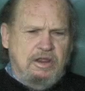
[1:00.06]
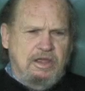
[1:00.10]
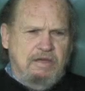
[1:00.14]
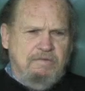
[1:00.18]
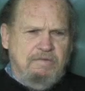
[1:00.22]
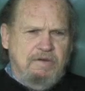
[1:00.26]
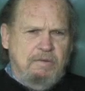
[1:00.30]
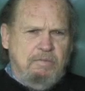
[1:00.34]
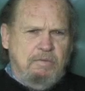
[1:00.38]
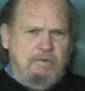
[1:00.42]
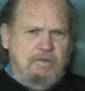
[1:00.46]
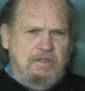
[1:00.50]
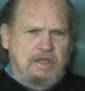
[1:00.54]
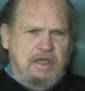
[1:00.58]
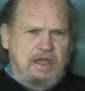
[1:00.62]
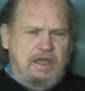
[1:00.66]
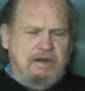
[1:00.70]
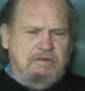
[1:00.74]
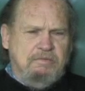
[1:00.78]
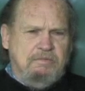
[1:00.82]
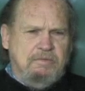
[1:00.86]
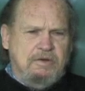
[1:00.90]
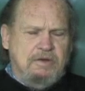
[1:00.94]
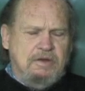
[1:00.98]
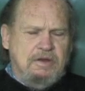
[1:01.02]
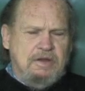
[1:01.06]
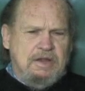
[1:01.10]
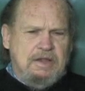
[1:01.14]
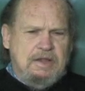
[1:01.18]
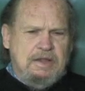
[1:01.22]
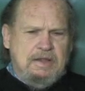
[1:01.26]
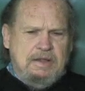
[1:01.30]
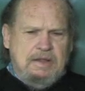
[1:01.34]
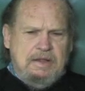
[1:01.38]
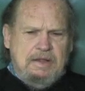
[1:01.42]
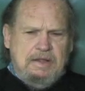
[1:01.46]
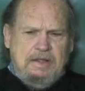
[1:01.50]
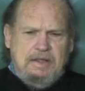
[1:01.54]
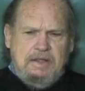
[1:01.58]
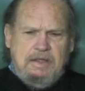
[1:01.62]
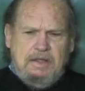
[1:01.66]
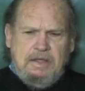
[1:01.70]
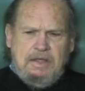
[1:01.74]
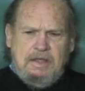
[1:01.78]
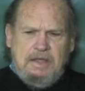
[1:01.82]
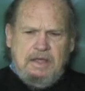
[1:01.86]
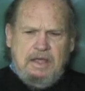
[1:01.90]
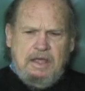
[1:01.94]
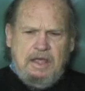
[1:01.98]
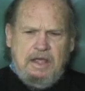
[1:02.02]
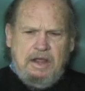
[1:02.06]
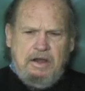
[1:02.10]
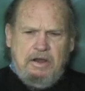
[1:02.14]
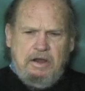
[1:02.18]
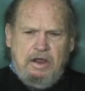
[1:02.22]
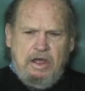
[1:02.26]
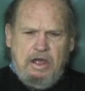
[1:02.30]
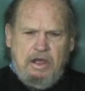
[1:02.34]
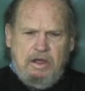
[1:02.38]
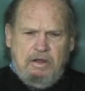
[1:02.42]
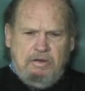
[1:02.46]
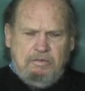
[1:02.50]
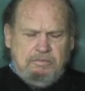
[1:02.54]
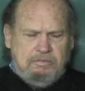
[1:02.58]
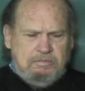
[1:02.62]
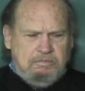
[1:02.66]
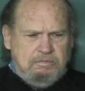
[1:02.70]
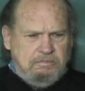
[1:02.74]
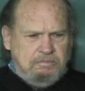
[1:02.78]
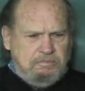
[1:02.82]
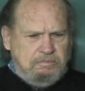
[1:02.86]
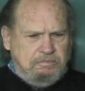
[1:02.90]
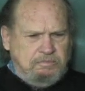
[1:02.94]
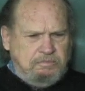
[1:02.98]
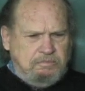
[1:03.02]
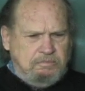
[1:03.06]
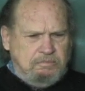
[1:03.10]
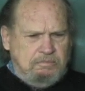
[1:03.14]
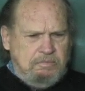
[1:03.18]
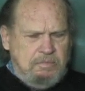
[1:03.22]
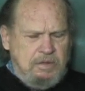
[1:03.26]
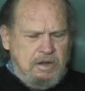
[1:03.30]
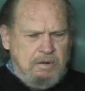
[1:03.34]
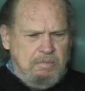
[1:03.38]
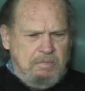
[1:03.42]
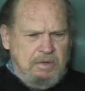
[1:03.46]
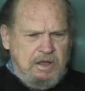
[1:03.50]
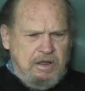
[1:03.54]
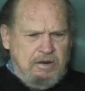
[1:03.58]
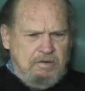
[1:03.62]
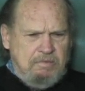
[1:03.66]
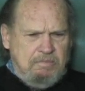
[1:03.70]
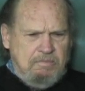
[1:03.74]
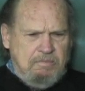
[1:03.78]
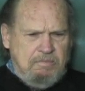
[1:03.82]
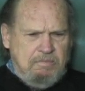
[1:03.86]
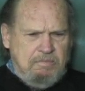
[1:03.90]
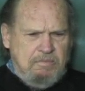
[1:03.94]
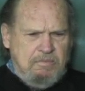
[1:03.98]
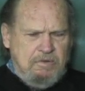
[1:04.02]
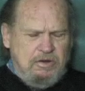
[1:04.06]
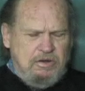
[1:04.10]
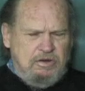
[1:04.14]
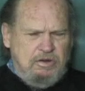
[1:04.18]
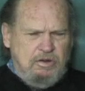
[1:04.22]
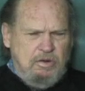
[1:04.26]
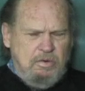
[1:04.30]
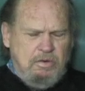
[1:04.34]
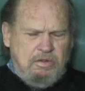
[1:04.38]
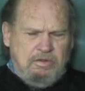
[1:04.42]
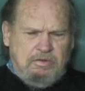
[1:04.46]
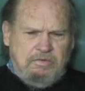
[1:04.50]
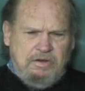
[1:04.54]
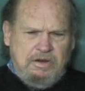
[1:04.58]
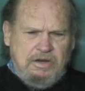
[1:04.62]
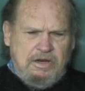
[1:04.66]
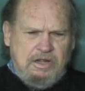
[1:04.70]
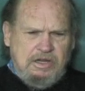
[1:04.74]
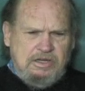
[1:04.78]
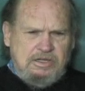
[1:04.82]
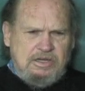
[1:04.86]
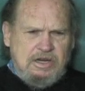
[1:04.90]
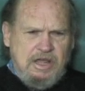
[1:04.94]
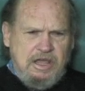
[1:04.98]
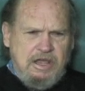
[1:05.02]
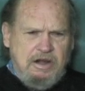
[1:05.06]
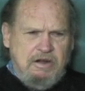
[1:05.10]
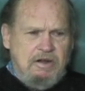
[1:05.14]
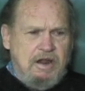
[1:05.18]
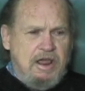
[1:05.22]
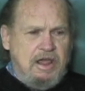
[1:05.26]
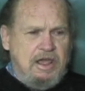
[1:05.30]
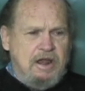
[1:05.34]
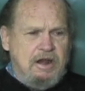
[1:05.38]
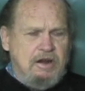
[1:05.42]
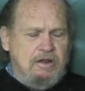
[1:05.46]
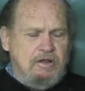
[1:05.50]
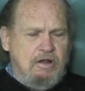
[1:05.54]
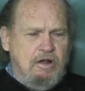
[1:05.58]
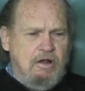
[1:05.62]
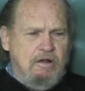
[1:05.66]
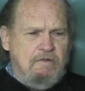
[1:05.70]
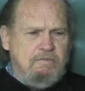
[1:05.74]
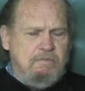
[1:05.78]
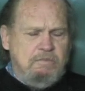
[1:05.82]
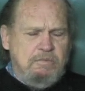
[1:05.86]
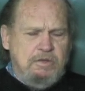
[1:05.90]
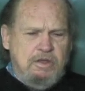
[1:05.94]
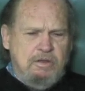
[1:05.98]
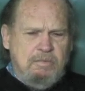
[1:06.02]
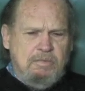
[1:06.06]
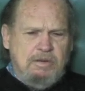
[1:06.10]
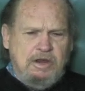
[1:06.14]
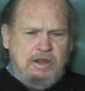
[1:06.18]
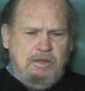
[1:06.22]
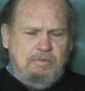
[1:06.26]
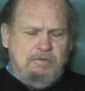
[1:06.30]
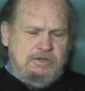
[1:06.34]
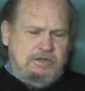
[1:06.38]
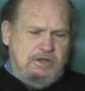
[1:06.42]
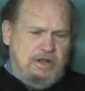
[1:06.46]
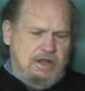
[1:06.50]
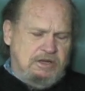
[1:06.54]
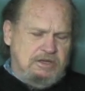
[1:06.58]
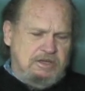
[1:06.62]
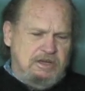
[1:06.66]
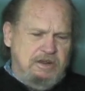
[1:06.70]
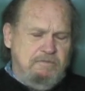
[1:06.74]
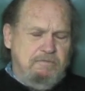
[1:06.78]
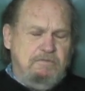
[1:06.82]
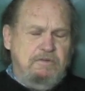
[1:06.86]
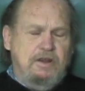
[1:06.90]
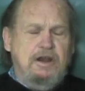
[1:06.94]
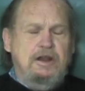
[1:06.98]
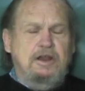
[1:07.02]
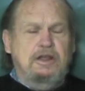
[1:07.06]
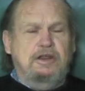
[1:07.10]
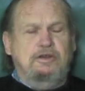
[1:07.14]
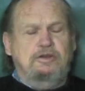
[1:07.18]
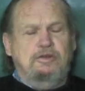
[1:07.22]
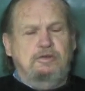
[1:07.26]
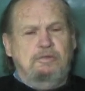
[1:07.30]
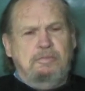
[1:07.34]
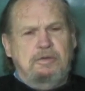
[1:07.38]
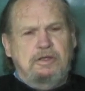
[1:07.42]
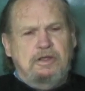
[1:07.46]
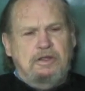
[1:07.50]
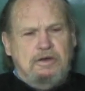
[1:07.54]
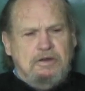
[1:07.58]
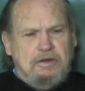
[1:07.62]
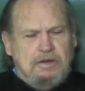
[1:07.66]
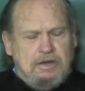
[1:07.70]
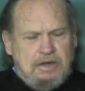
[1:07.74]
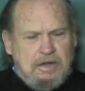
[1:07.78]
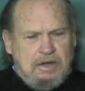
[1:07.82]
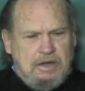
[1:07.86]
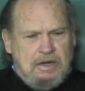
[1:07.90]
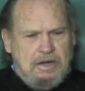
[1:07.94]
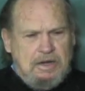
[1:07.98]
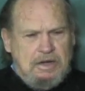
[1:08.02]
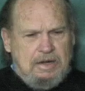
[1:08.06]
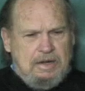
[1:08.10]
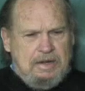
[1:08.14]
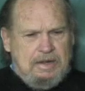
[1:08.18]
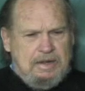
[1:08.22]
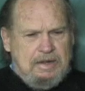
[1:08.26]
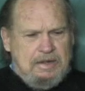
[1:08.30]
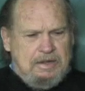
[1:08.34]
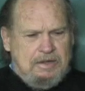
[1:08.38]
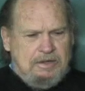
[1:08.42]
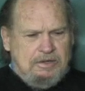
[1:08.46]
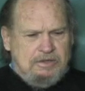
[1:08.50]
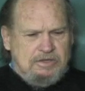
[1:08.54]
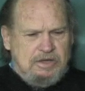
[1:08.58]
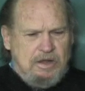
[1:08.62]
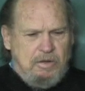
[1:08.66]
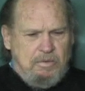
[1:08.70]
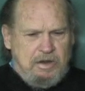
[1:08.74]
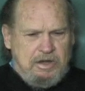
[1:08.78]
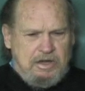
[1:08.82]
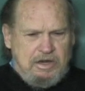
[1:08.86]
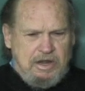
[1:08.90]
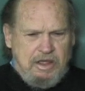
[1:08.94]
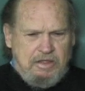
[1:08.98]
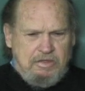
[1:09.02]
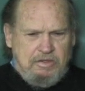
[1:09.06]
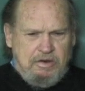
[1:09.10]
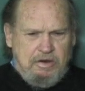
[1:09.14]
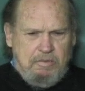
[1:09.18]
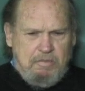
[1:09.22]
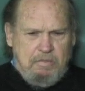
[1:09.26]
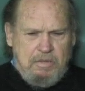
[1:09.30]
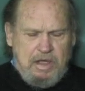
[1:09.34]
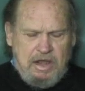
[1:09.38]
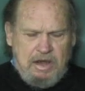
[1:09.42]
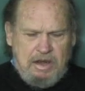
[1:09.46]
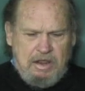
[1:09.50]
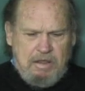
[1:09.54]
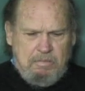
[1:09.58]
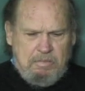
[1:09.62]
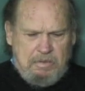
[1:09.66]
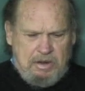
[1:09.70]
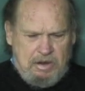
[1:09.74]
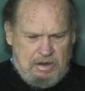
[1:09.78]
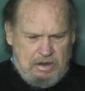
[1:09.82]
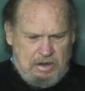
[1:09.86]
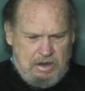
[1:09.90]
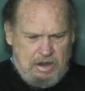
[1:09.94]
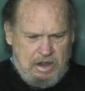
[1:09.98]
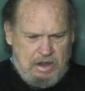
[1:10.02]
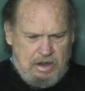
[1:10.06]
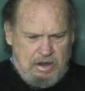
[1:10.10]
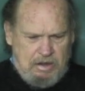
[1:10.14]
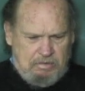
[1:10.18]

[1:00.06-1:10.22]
to give up on that. And but about 2 or 3 days later, I got a call from him, and he was actually friendly to me. And so I went down there and met him, and